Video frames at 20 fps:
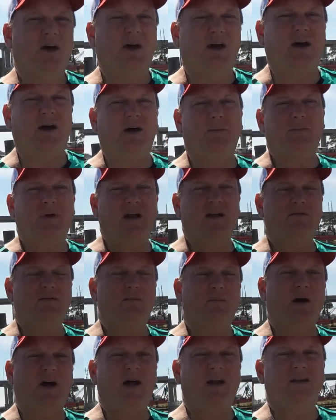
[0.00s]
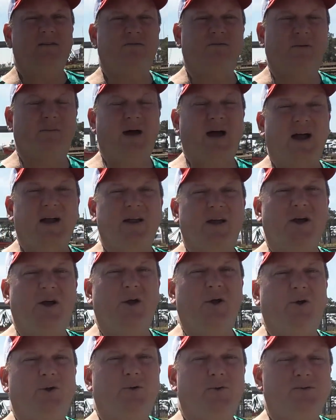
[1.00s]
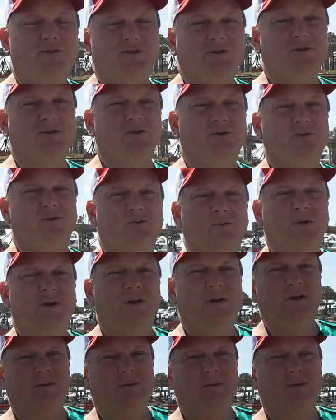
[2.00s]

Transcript: Everybody from Idaho to